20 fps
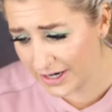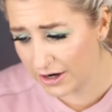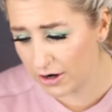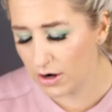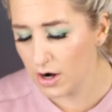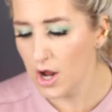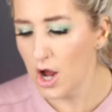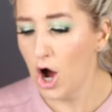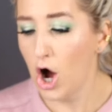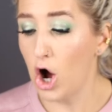
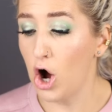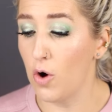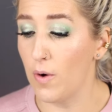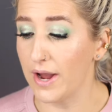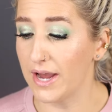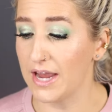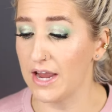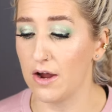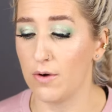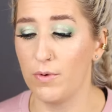here. Oh,
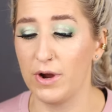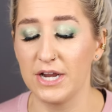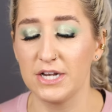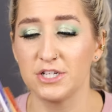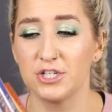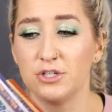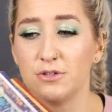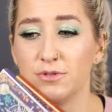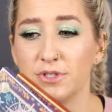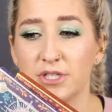I can't wait
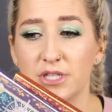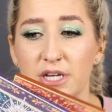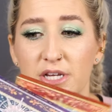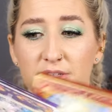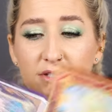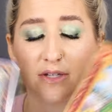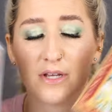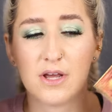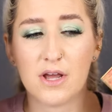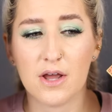to use
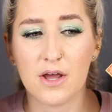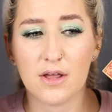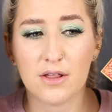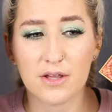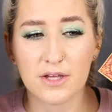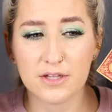these. I